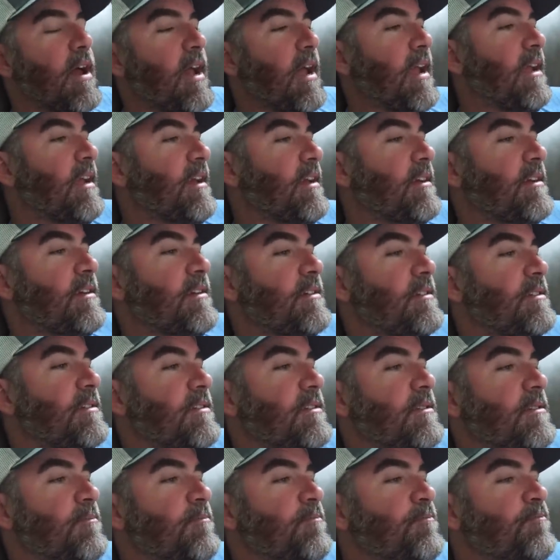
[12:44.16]

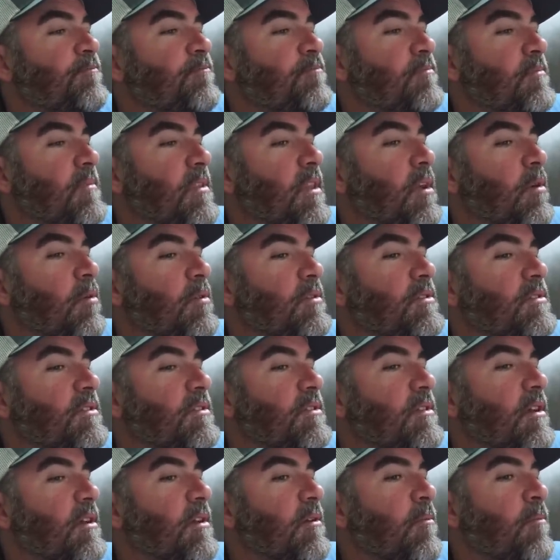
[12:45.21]
And there
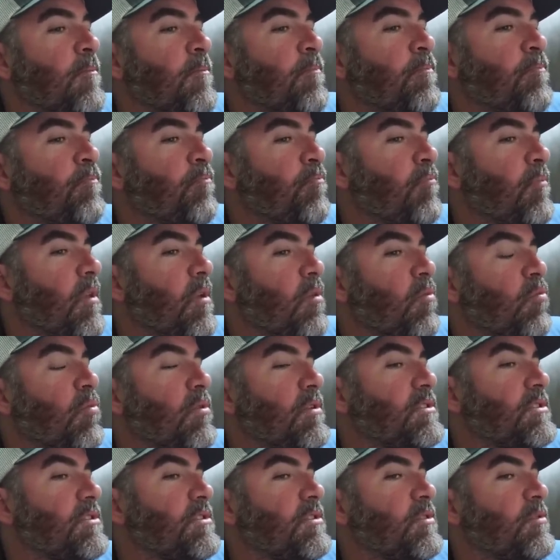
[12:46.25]
was,
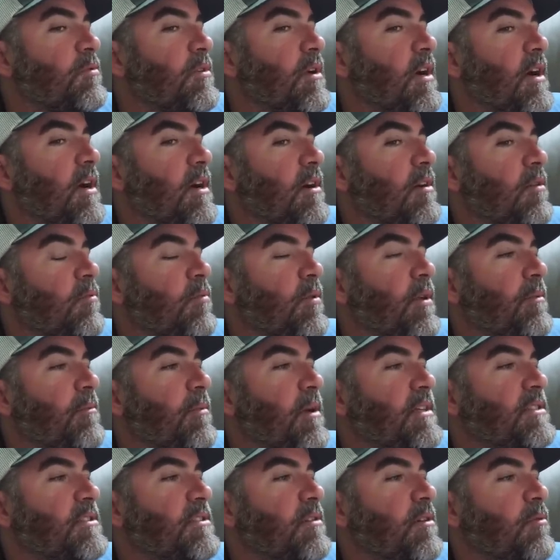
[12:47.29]
once you got, we,
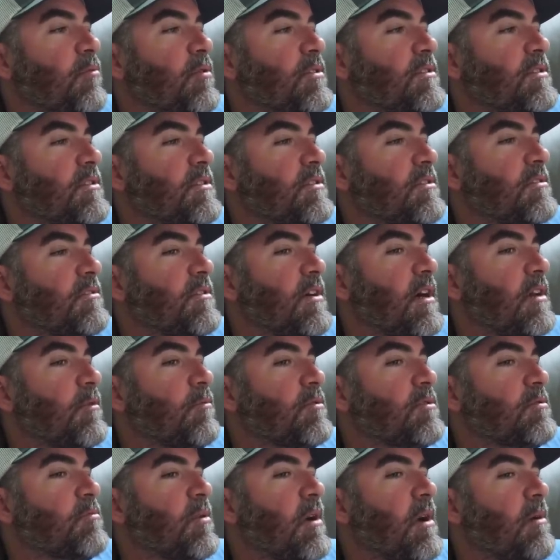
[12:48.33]
basically once the slide
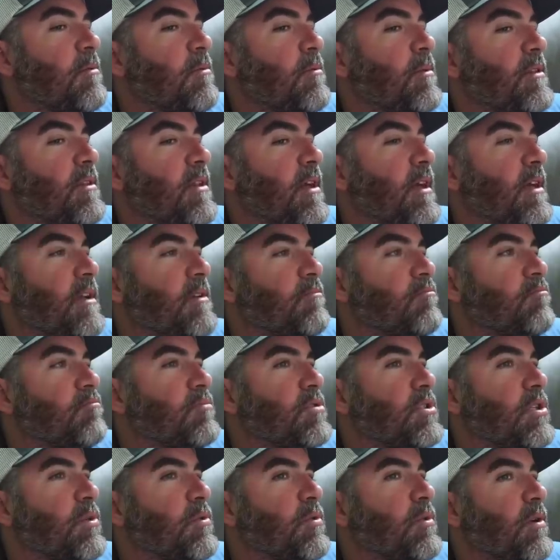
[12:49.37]
was probably like
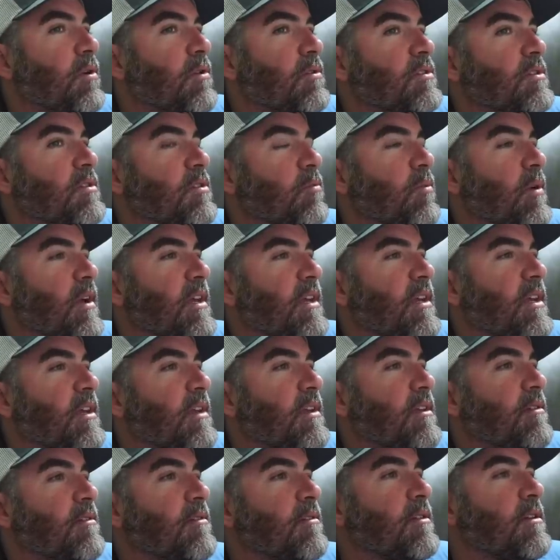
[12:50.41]
two thirds of the way
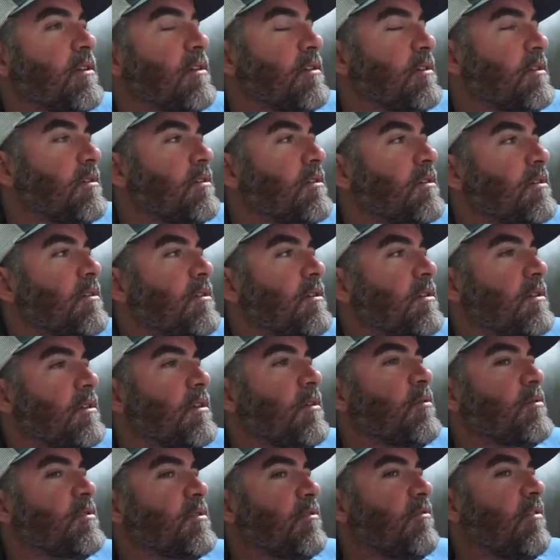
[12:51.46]
in,
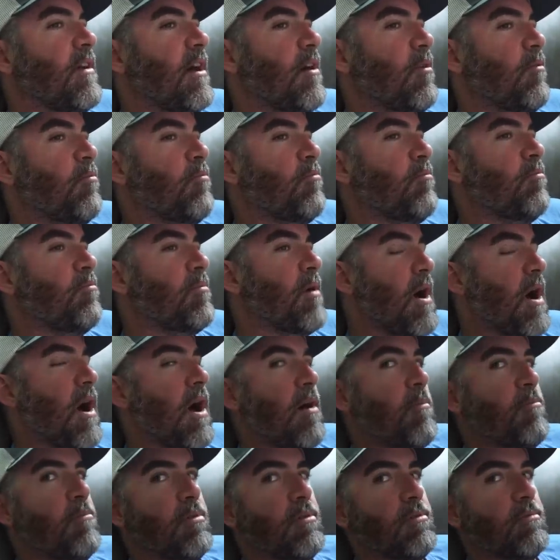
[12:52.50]
there was a loud
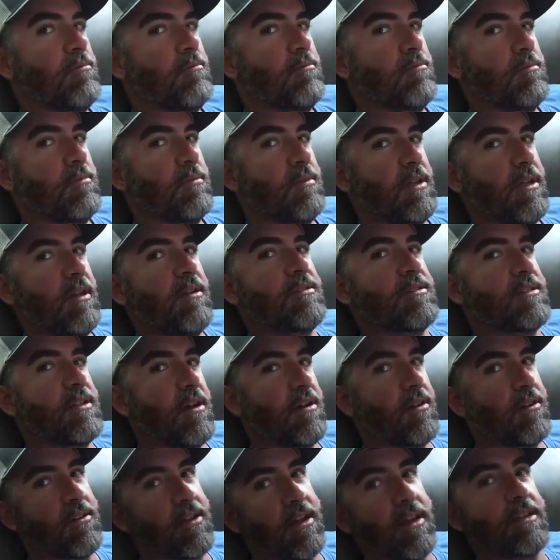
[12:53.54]
pop. It
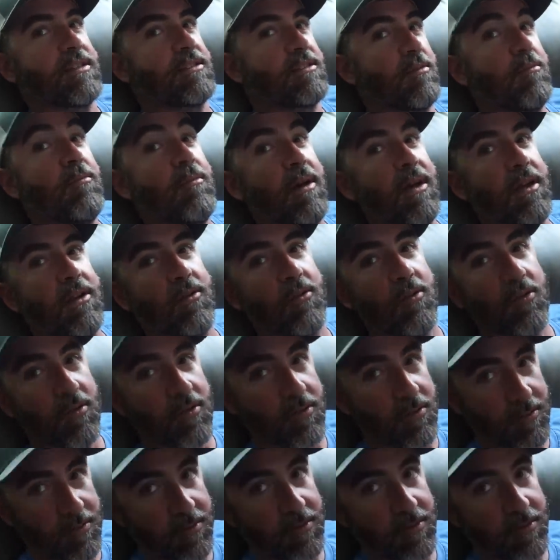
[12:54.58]
sounded like some metal.